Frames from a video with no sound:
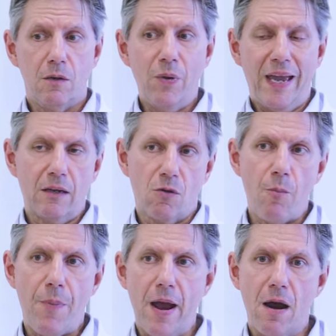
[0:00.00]
We can
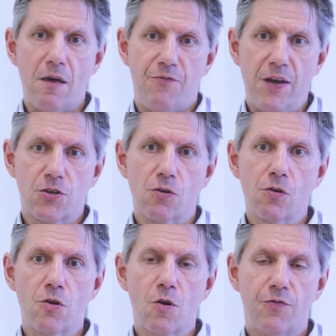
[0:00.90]
compare a
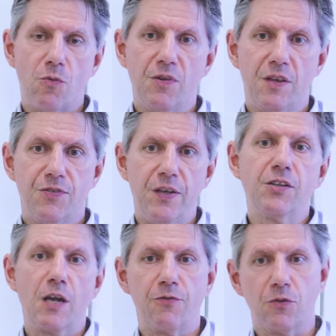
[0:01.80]
facial nerve with a
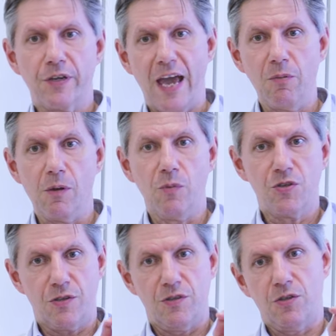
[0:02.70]
thick telephone cable,
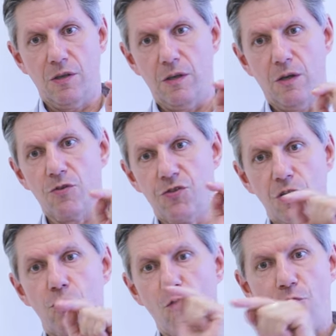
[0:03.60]
which
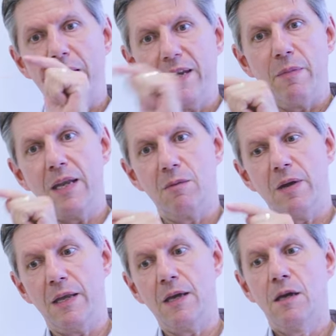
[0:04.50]
consists of
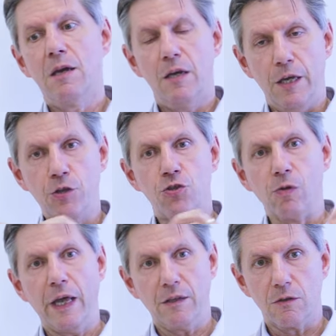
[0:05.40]
many
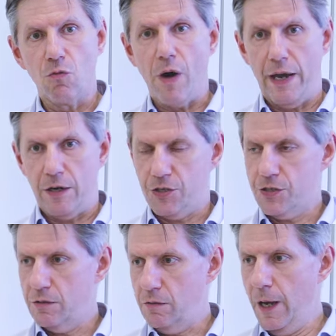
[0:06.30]
insulated
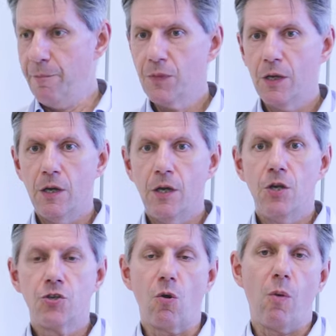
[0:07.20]
wires.
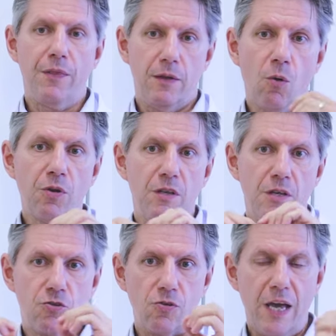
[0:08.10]
So when only
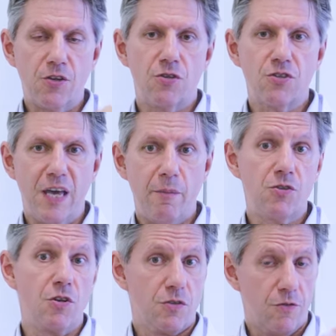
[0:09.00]
the insulation is
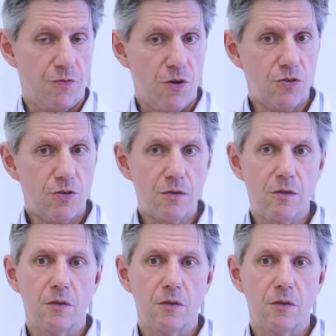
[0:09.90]
damaged is the first